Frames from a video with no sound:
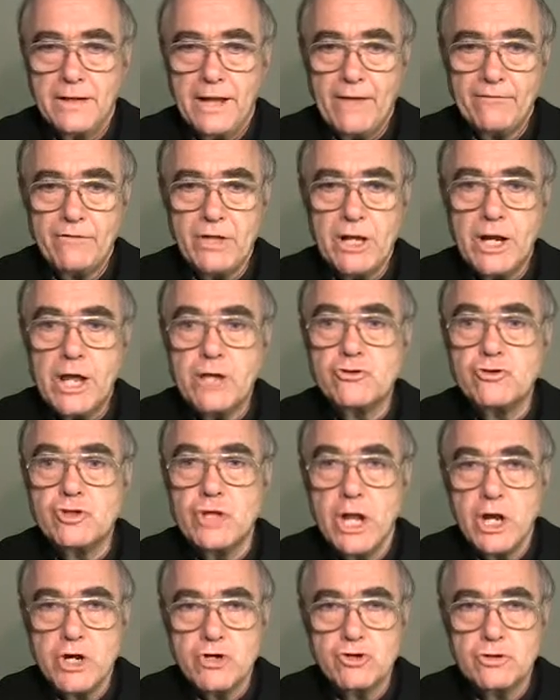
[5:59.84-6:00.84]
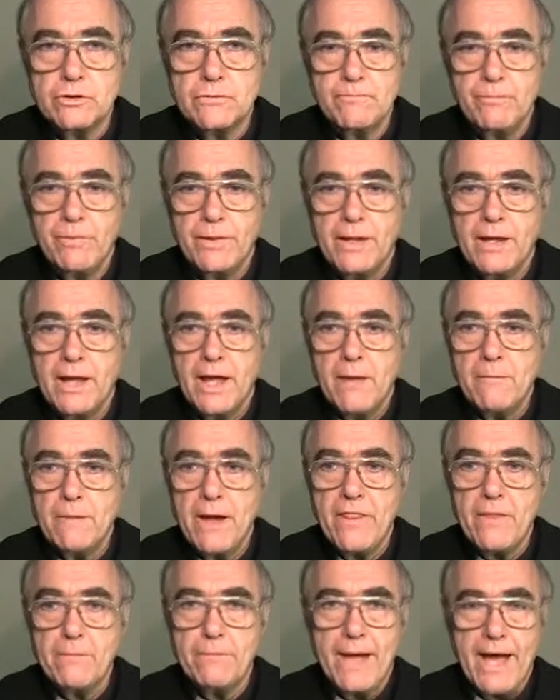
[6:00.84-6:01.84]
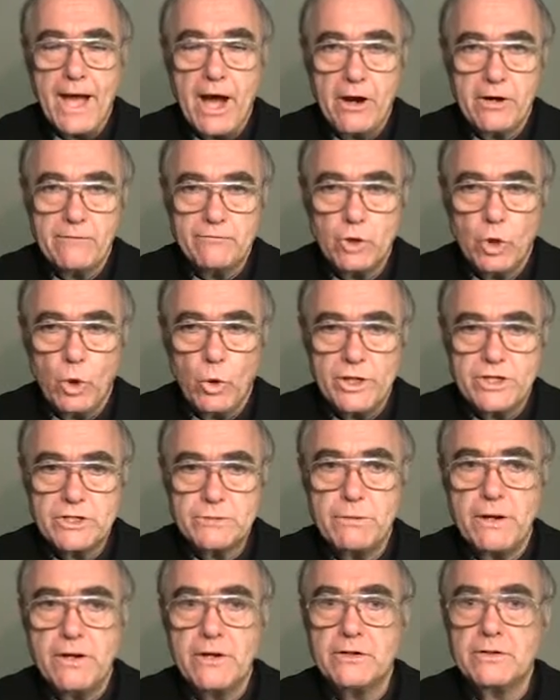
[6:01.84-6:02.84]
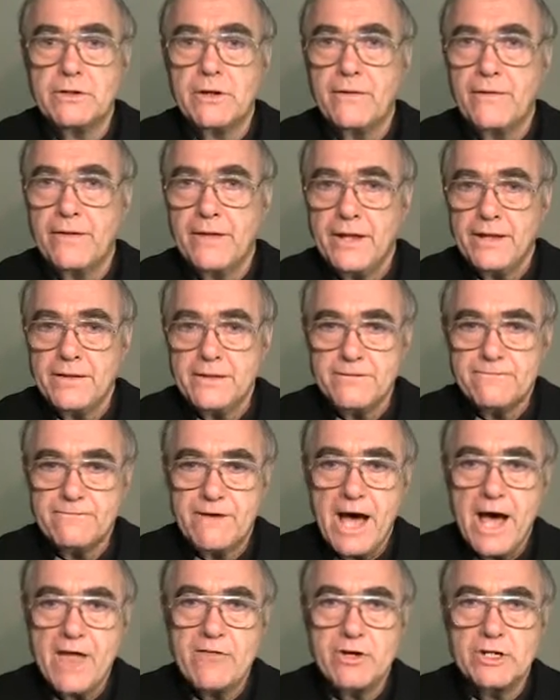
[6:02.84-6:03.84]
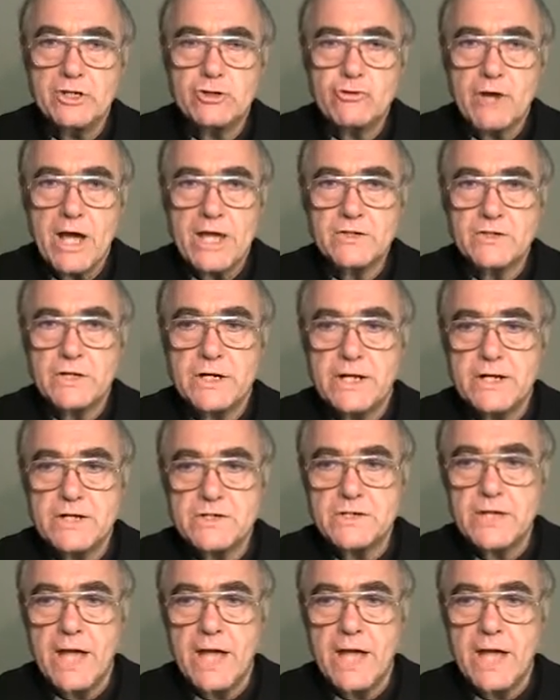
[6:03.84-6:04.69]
At the Annunciation, by the power of the Holy Spirit, the Father entrusted his